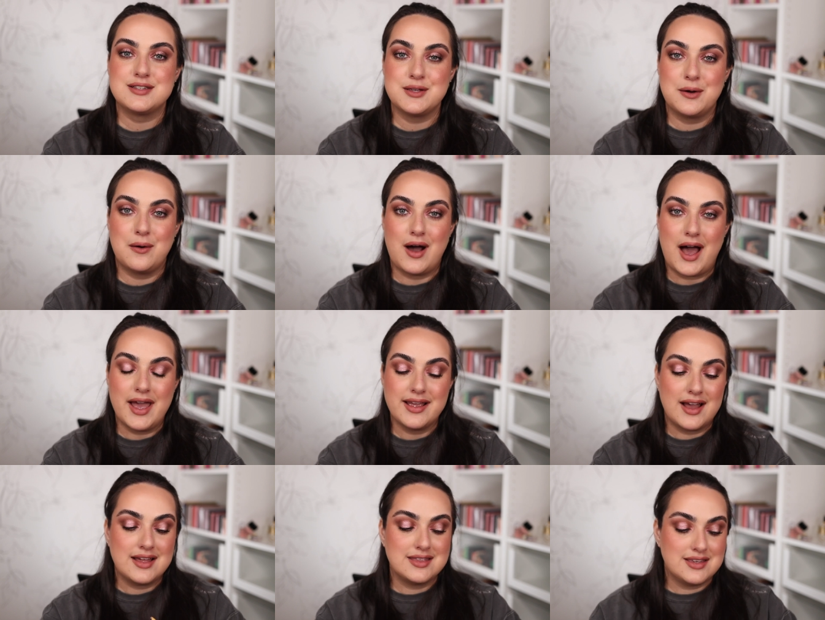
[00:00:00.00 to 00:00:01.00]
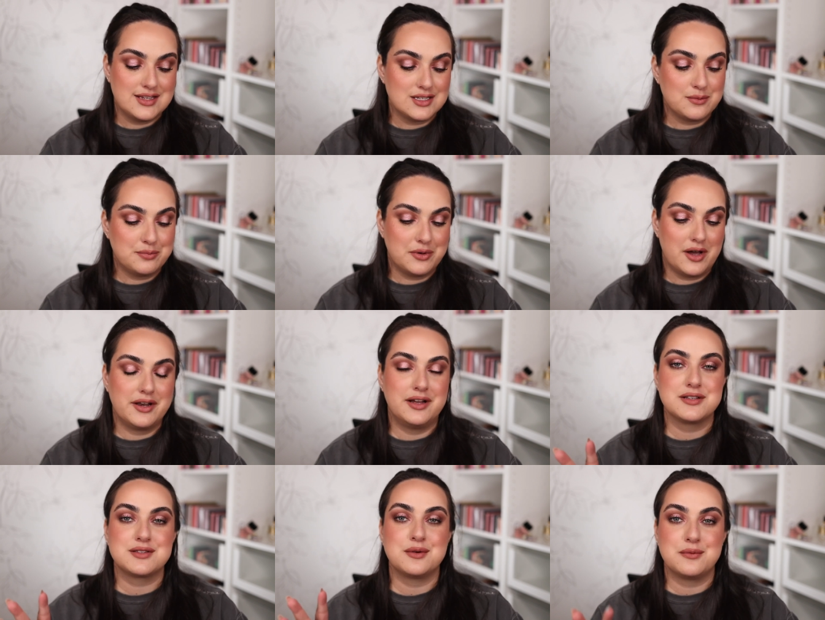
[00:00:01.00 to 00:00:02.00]
So I got these
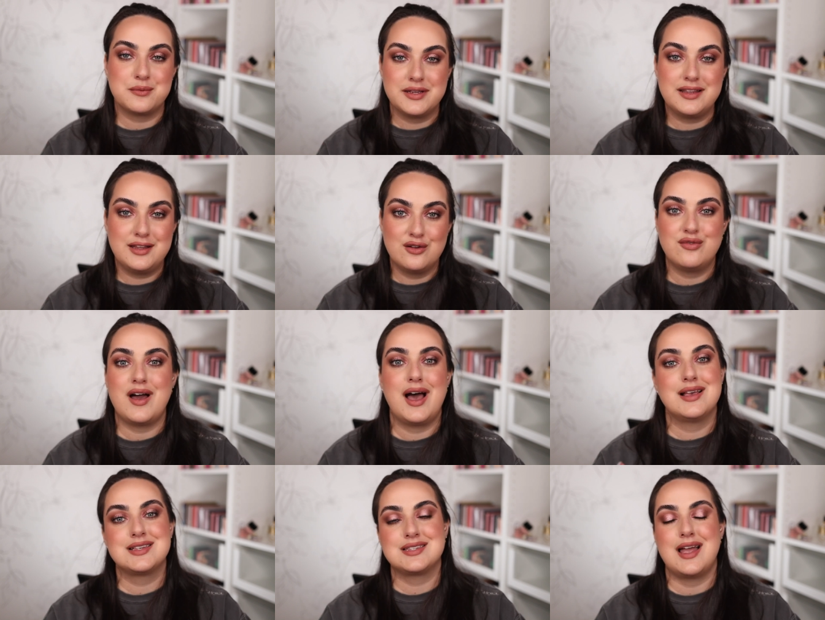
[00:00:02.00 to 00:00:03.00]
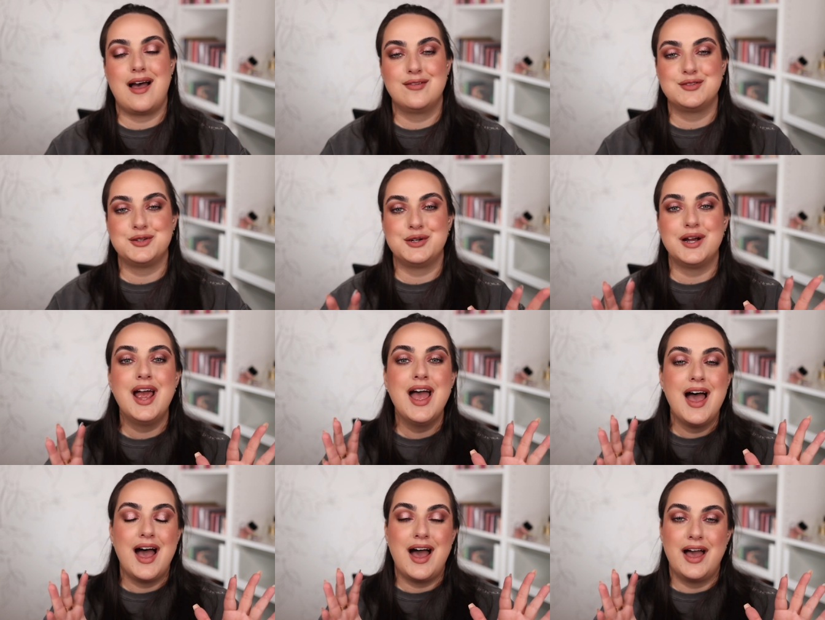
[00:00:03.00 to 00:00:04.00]
products really fast after
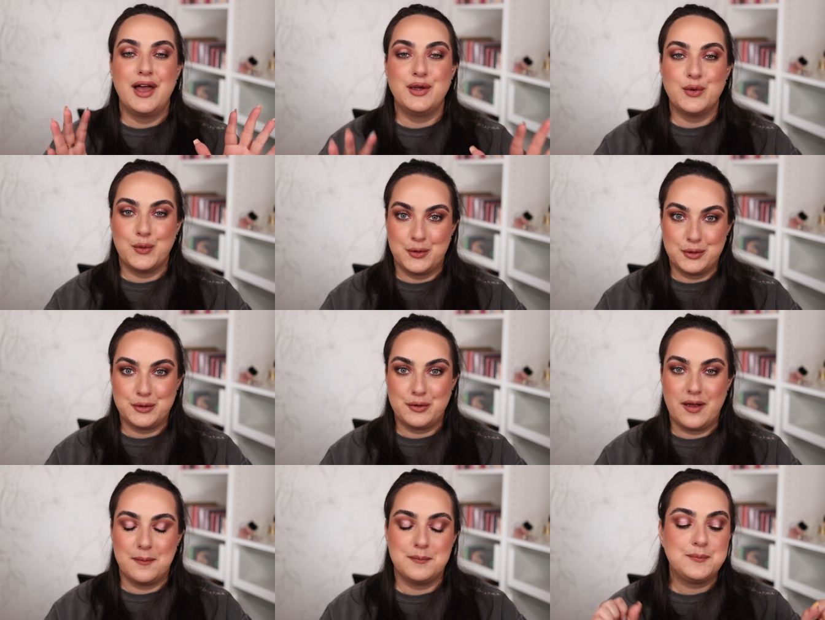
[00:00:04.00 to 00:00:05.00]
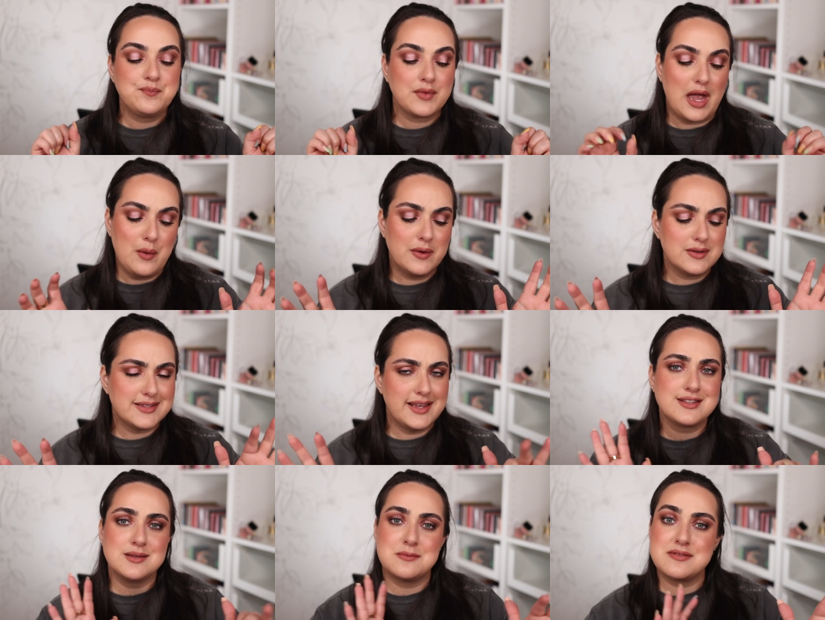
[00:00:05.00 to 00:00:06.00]
I order them. I will
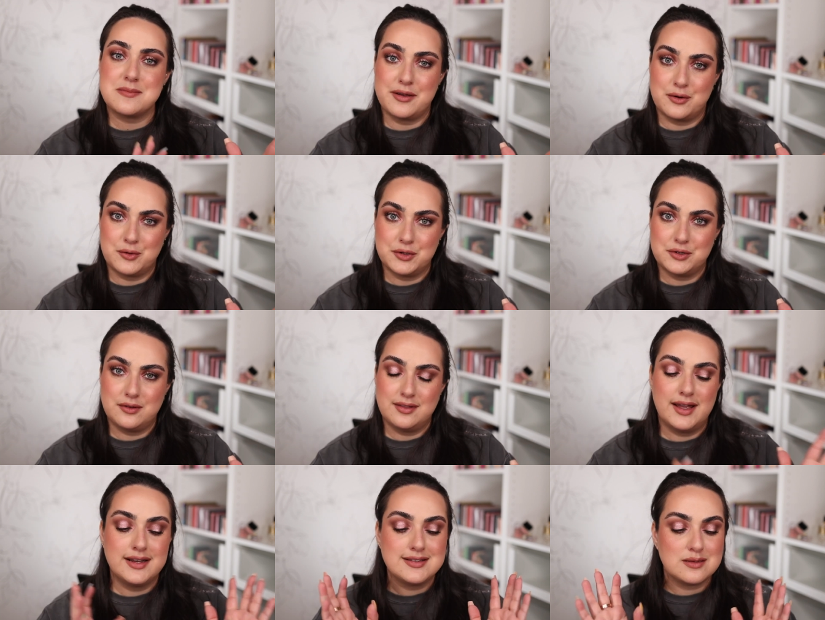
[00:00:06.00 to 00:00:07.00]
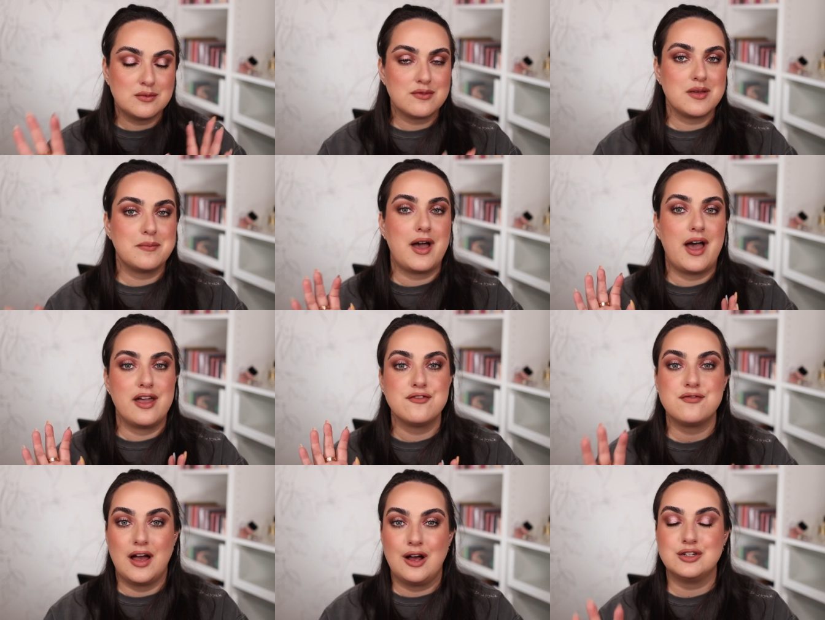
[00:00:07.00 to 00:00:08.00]
say some of them I ordered online, some of them I
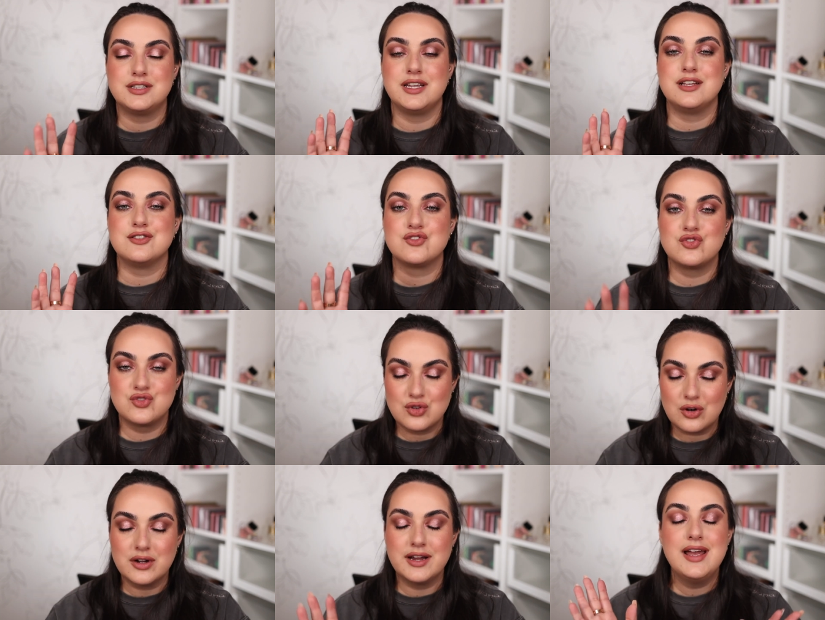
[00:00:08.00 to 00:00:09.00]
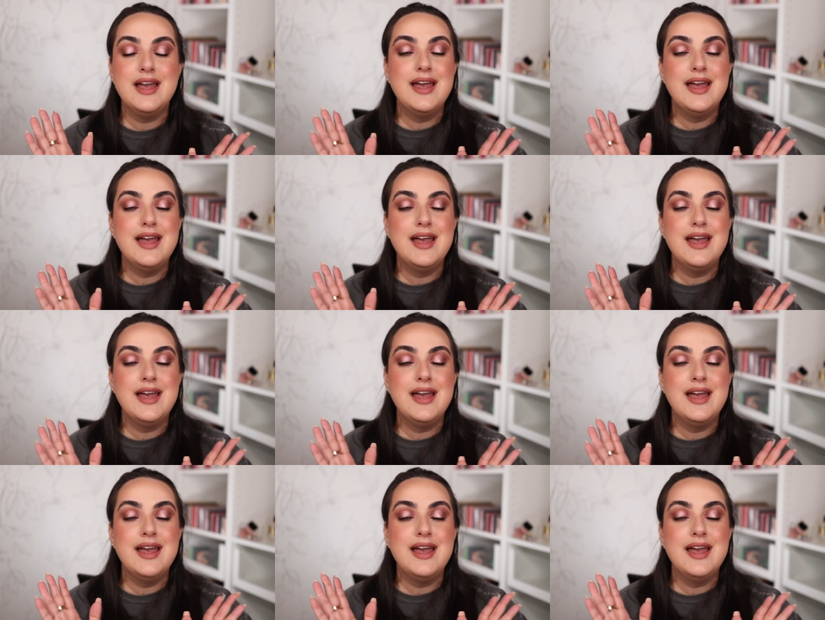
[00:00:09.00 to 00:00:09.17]
found in store.